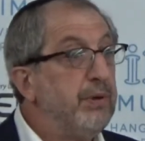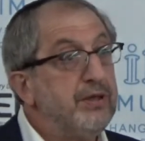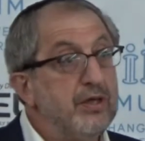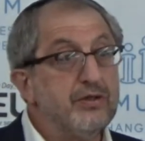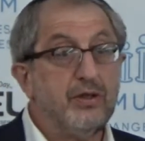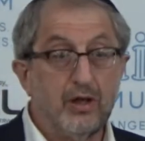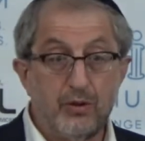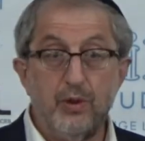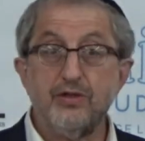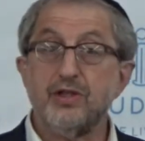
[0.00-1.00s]
But the
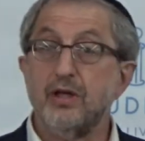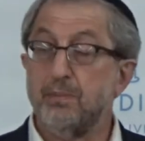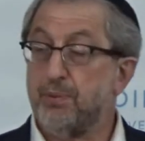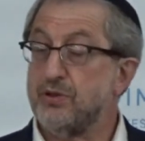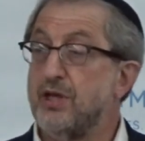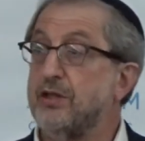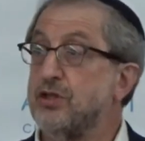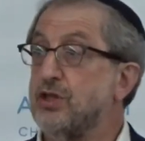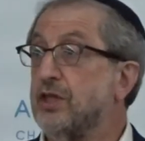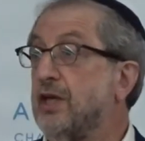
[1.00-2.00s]
increasing
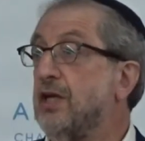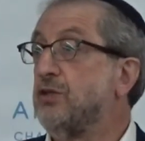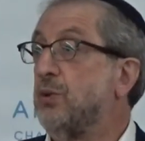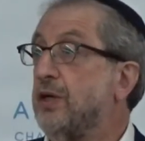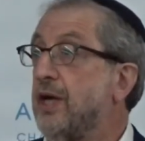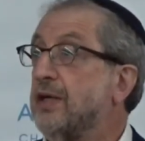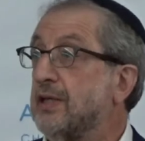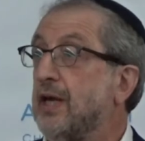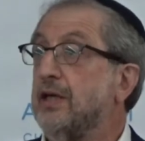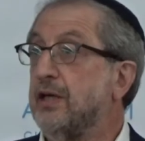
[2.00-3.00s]
percentage of the kids who are
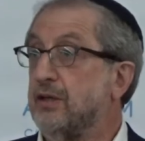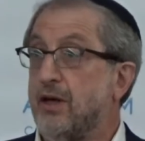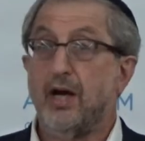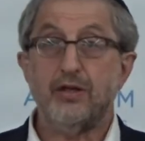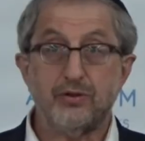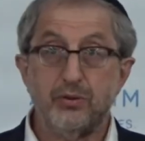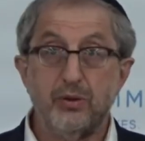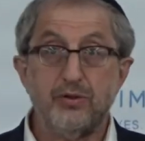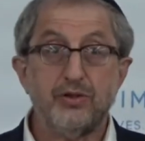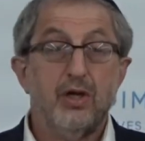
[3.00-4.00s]
not getting into our high
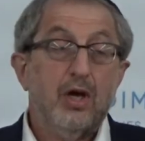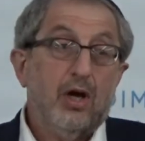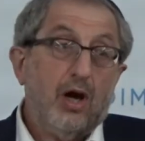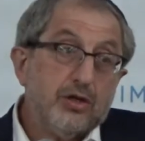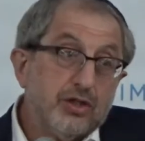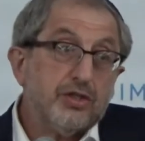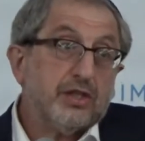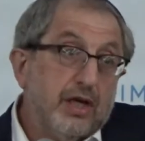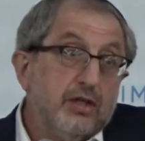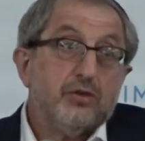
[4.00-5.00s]
schools are
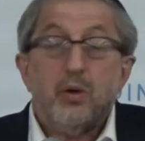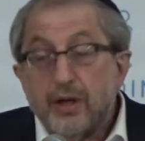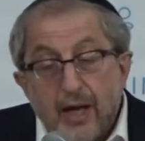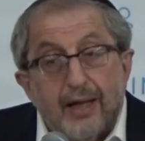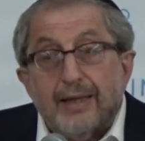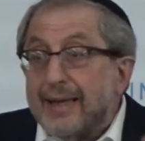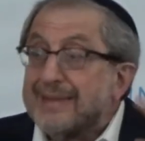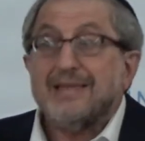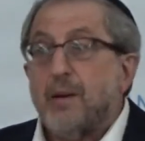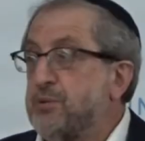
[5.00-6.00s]
just kids who are not
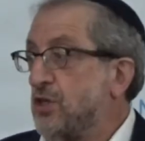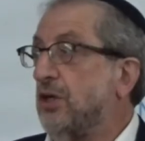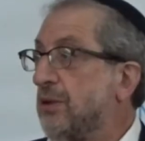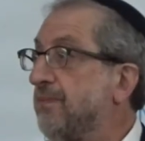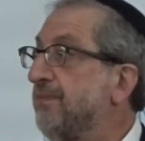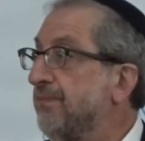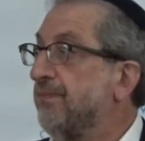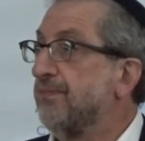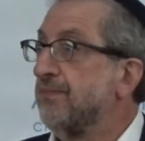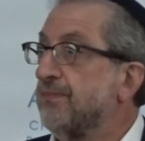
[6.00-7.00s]
exceptional.
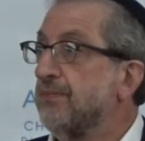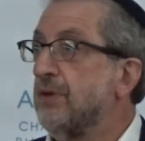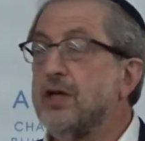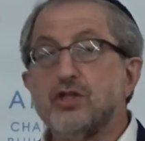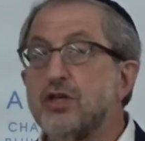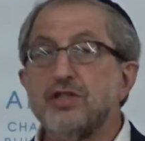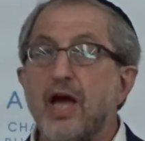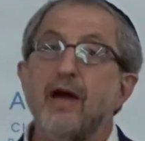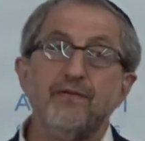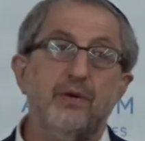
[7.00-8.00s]
They're just
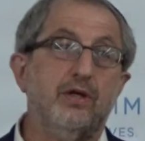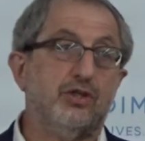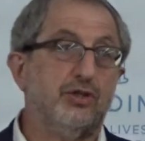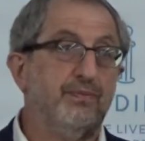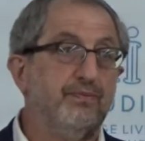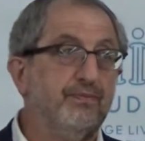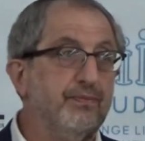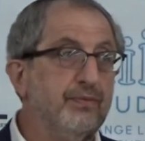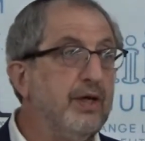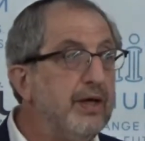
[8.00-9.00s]
average.
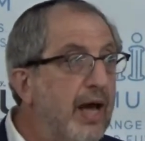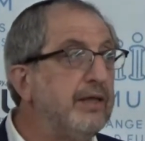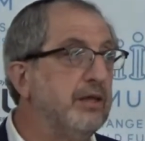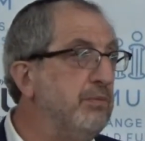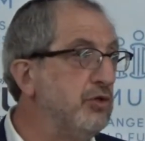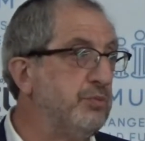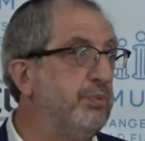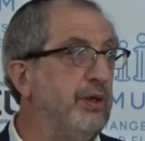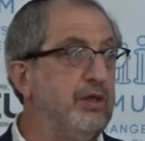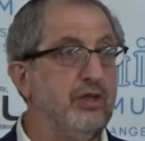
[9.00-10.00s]
They're not the most
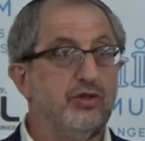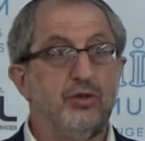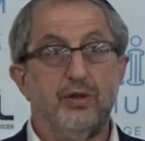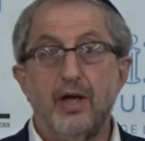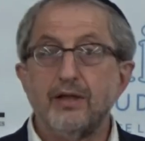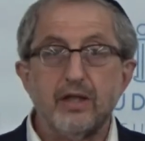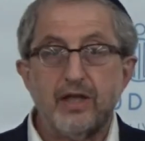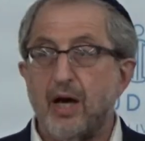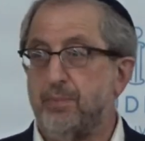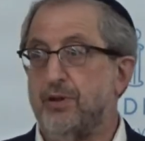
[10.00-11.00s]
brilliant children, not the
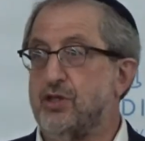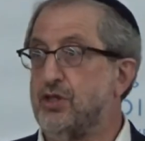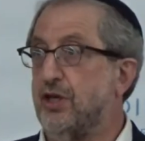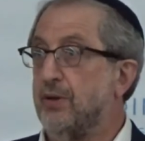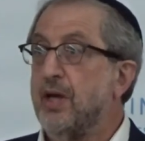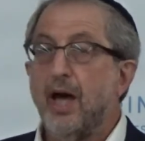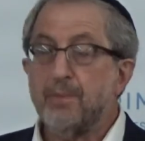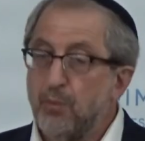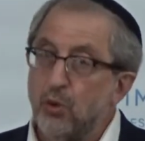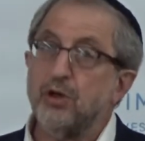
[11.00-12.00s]
top of the year.
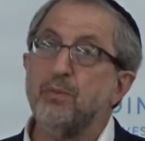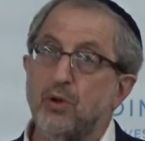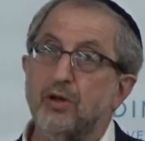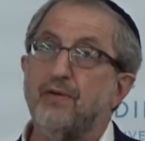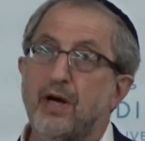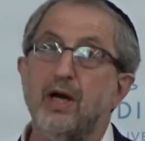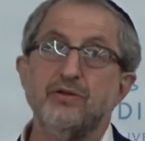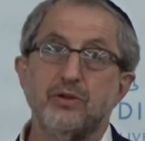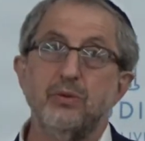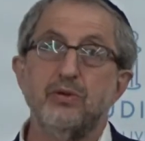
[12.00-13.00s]
And more and more of our
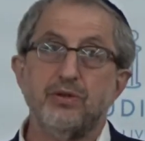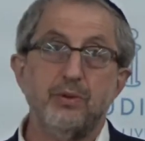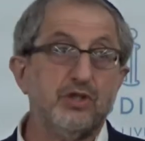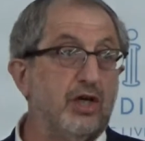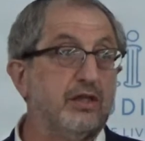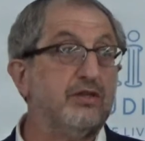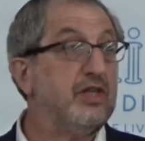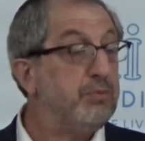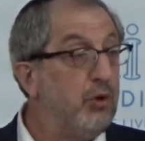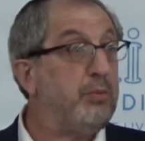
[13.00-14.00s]
high schools are rejecting
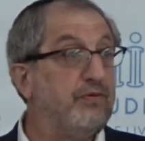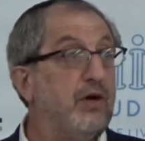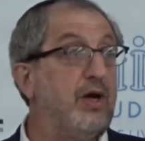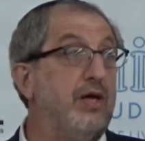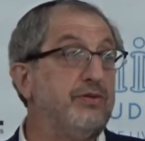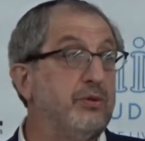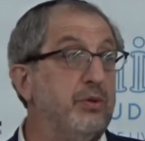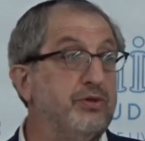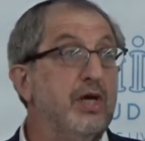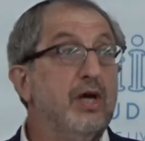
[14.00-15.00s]
kids. More and more of our high
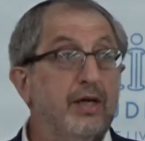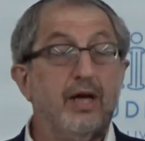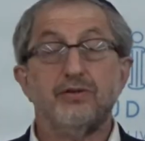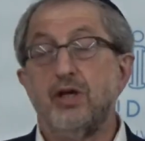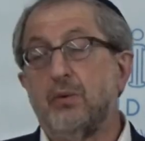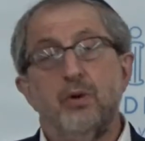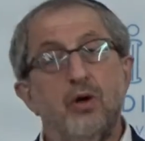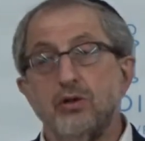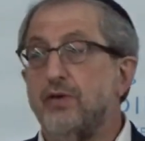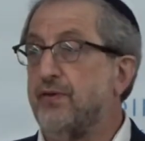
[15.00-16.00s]
schools are now saying,
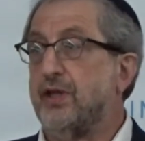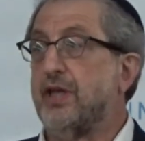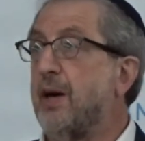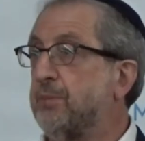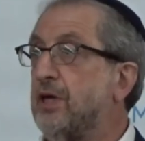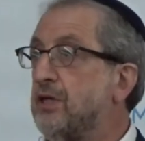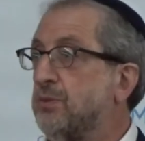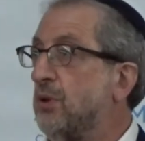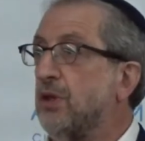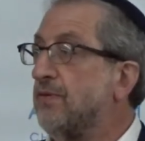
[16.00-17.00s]
we're only for the top
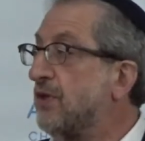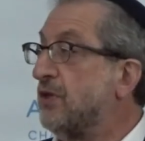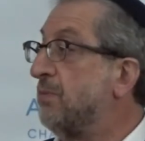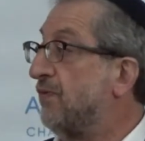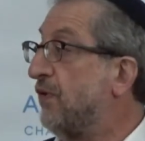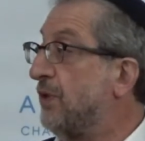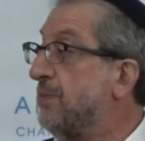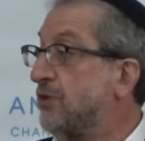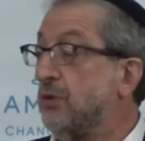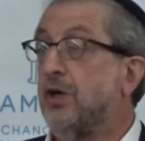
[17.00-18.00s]
kids. We're only for the, for the
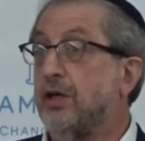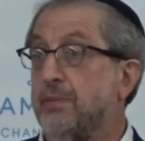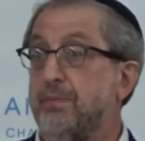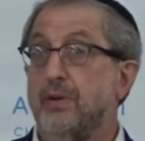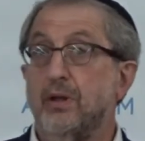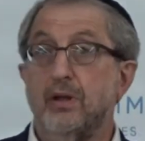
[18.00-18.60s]
Mitsuyanim.